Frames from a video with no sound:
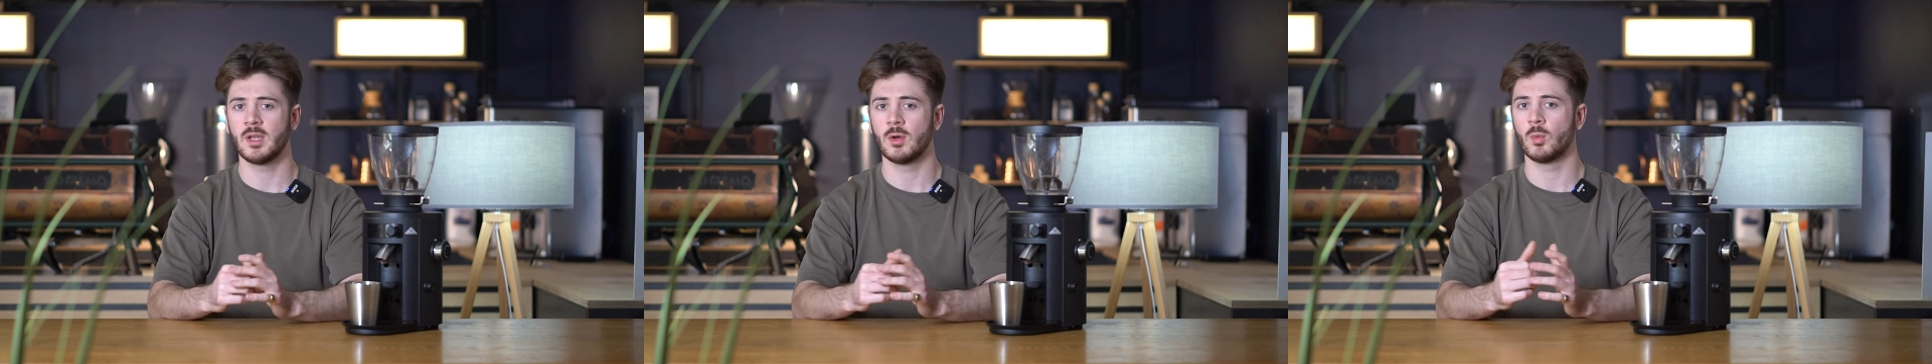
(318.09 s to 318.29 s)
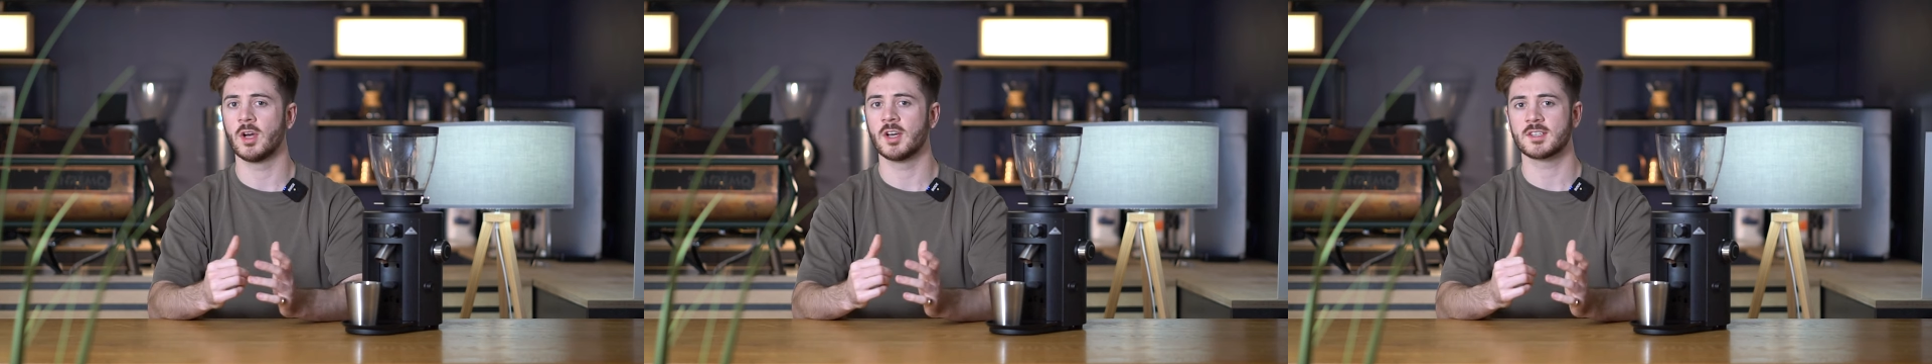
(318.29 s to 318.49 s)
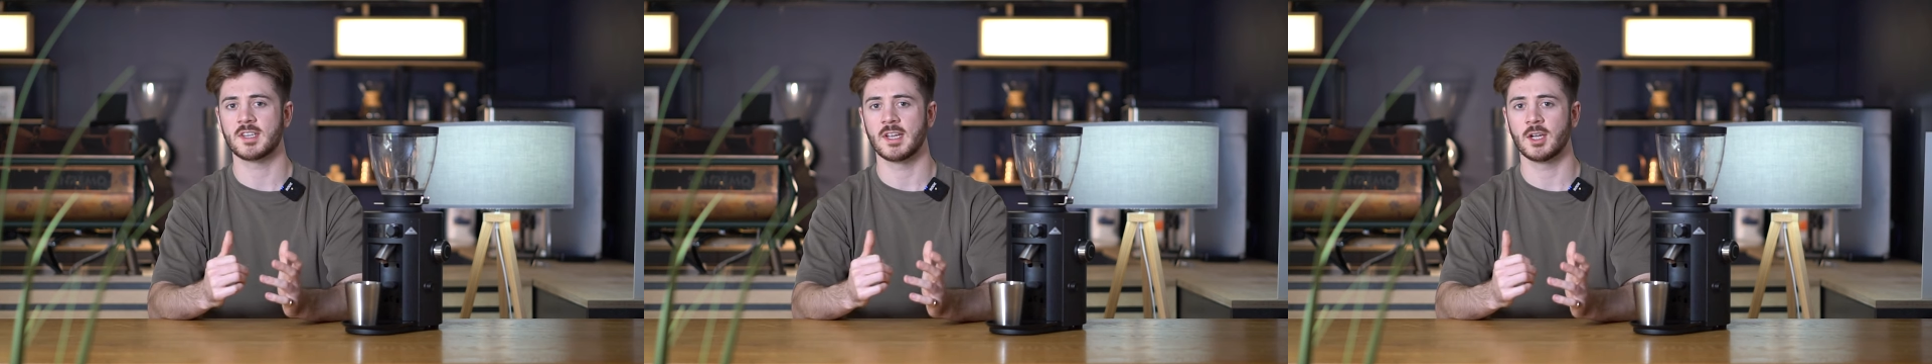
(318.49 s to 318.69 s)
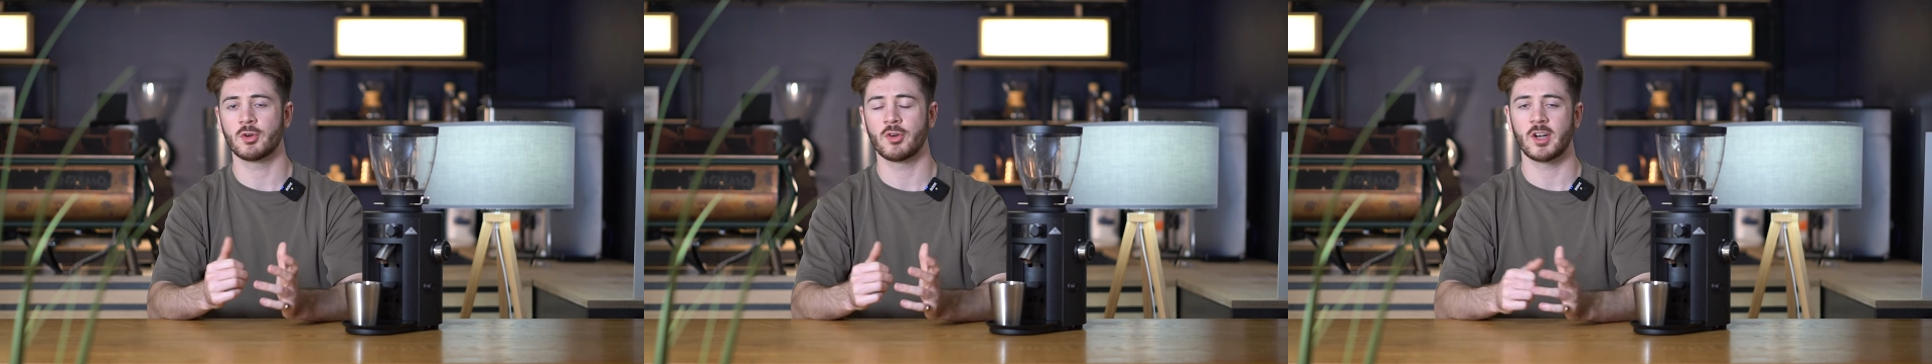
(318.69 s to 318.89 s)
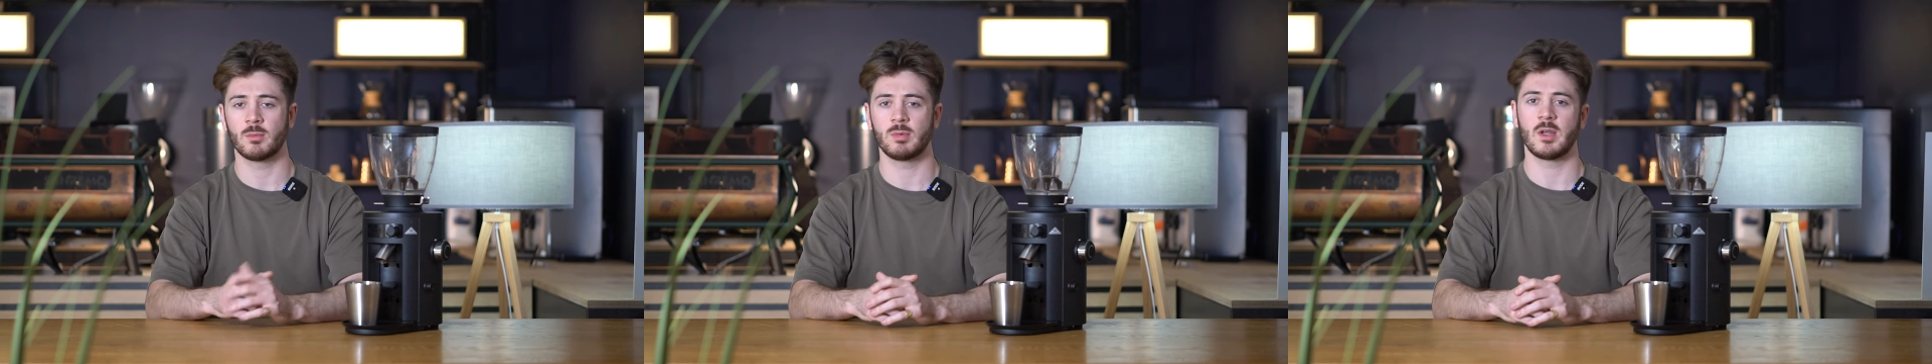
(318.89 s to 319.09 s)
it works
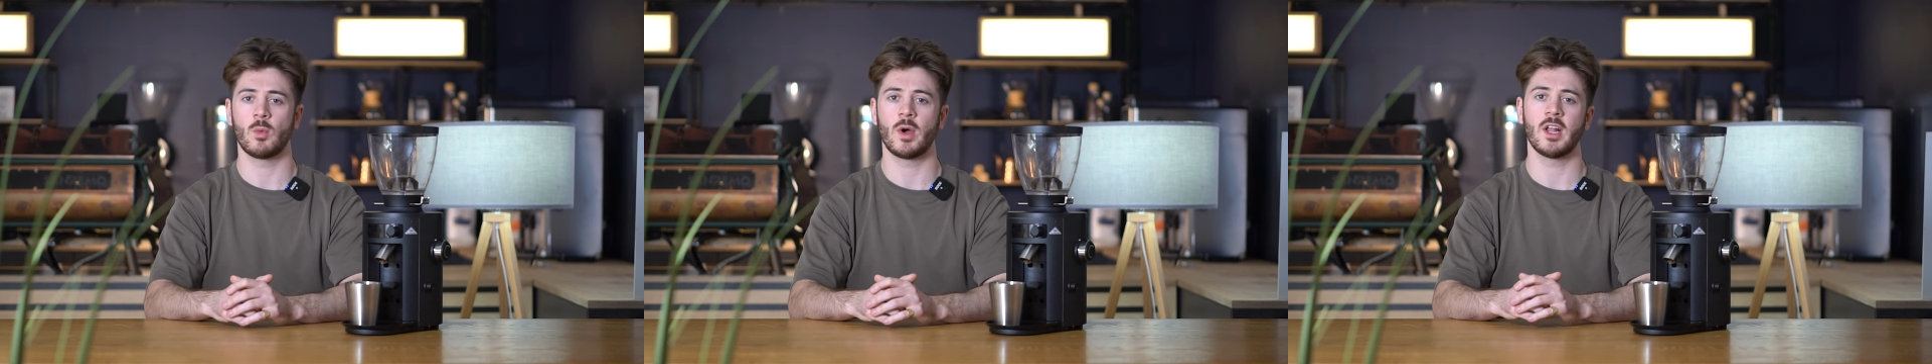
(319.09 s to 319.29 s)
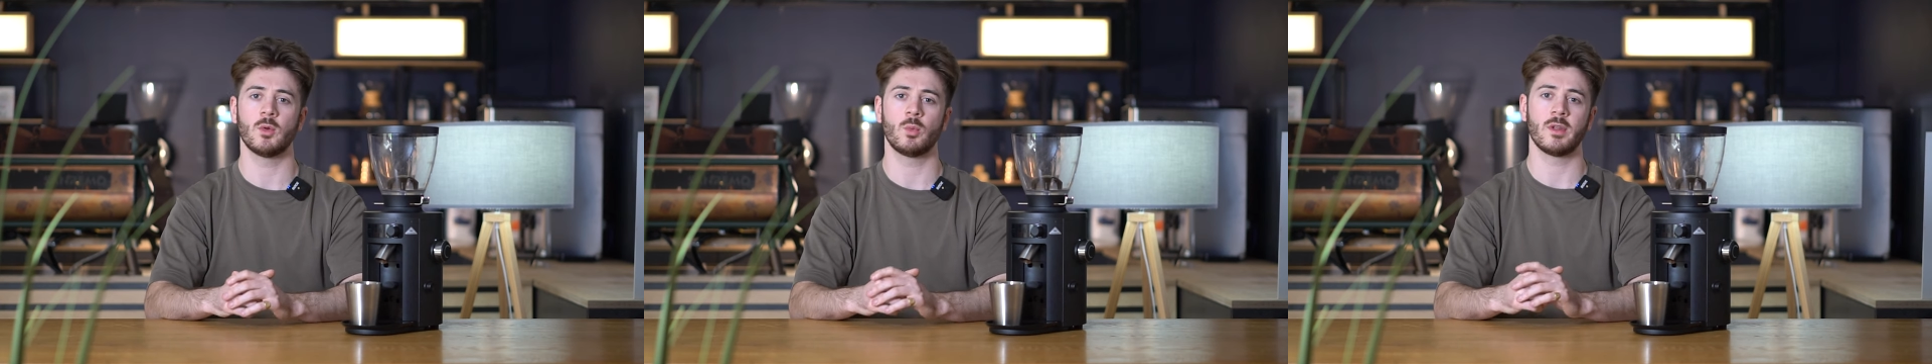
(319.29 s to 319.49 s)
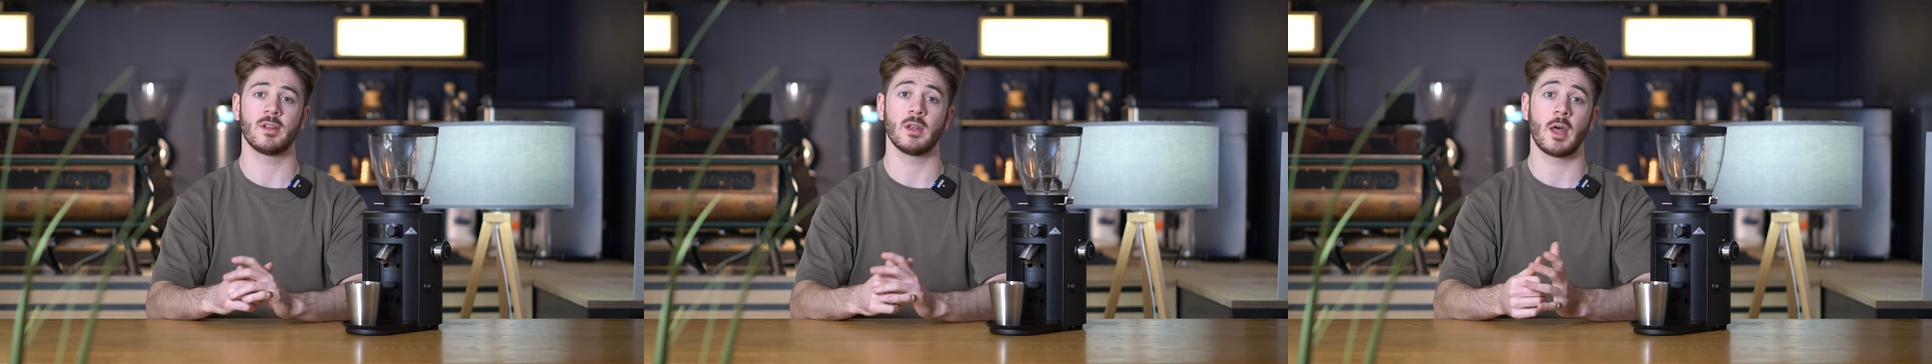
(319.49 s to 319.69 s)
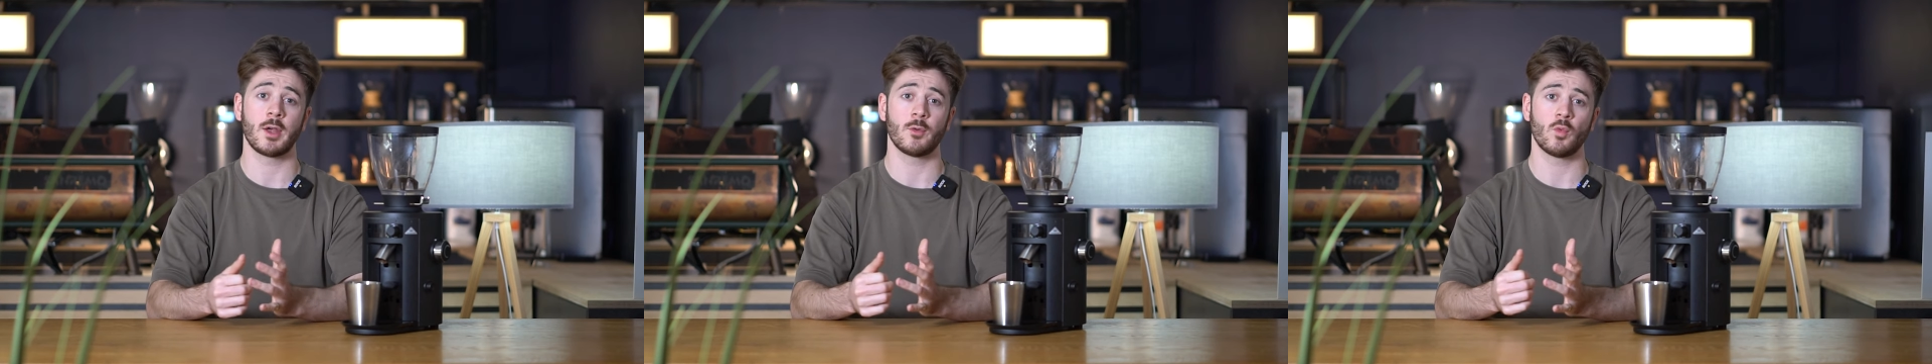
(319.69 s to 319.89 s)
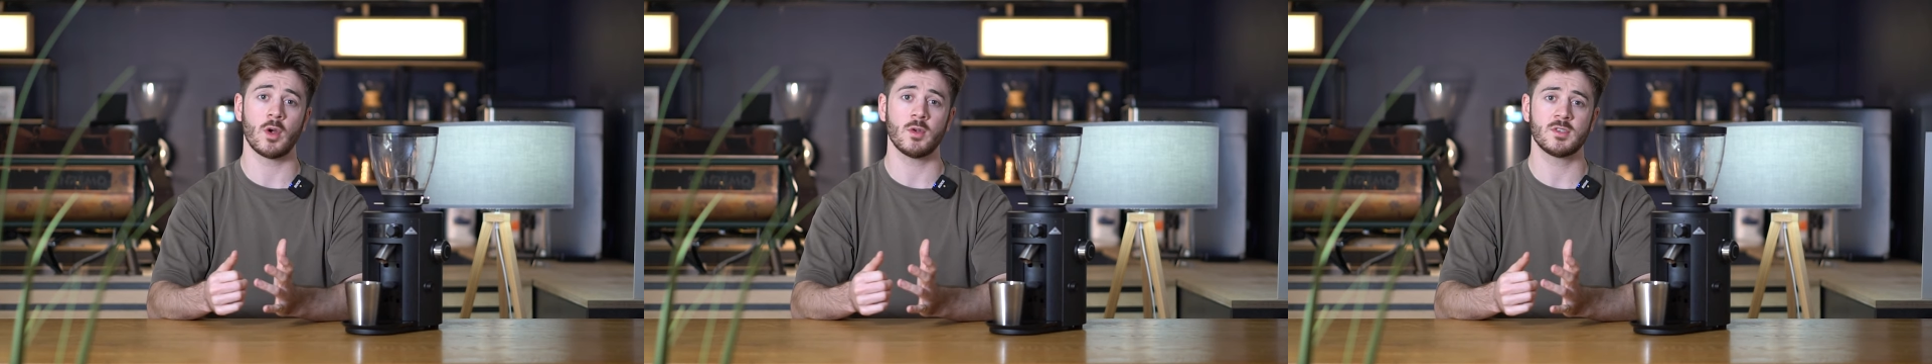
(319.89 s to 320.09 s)
incredibly well with
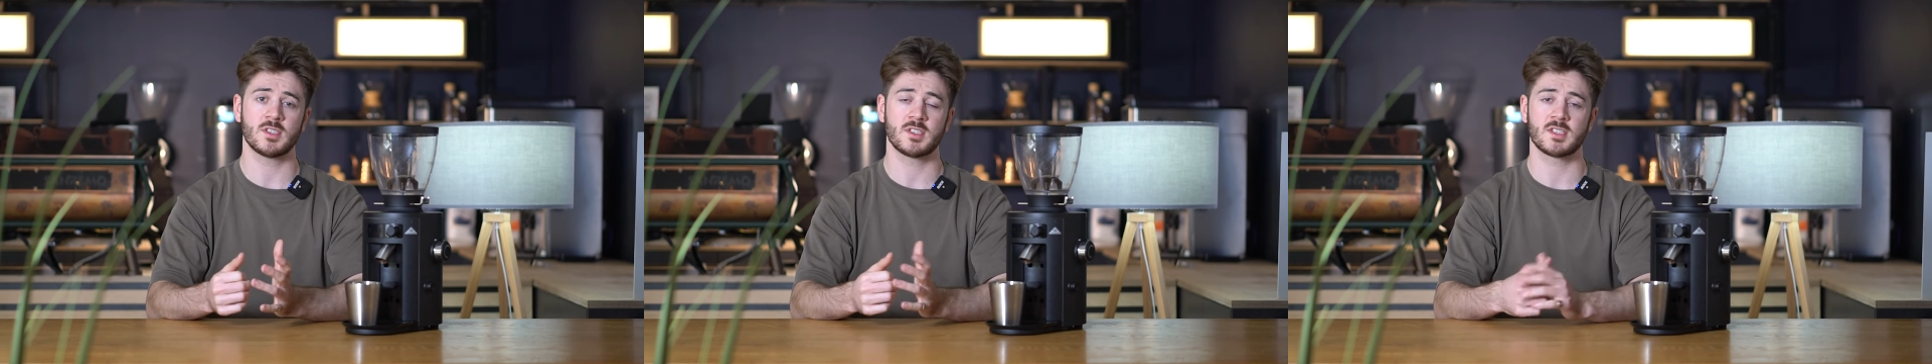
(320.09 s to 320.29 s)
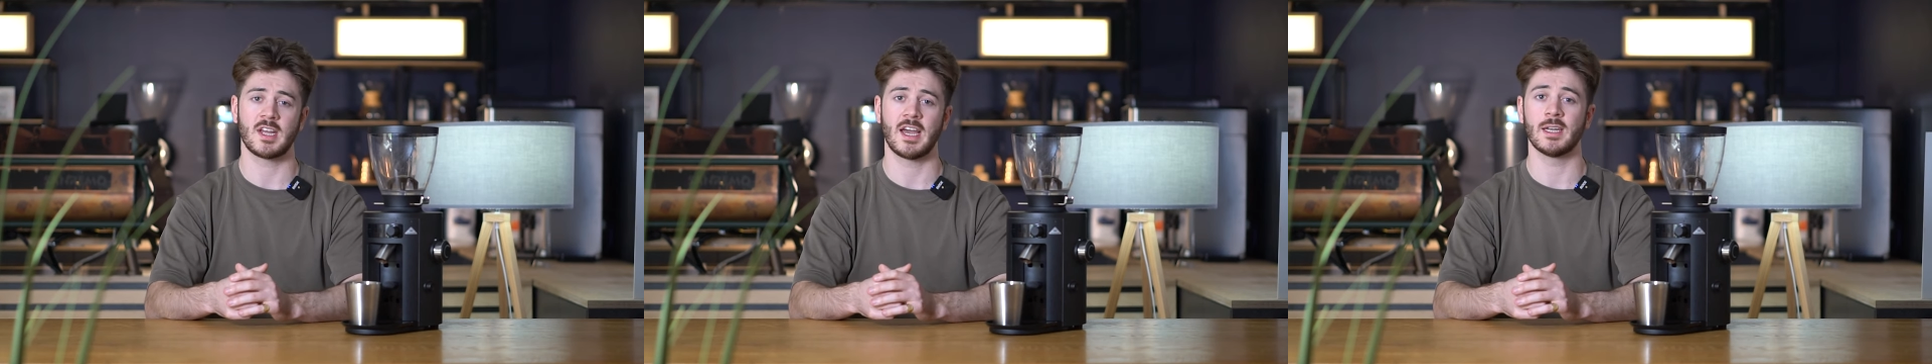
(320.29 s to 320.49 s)
light roasts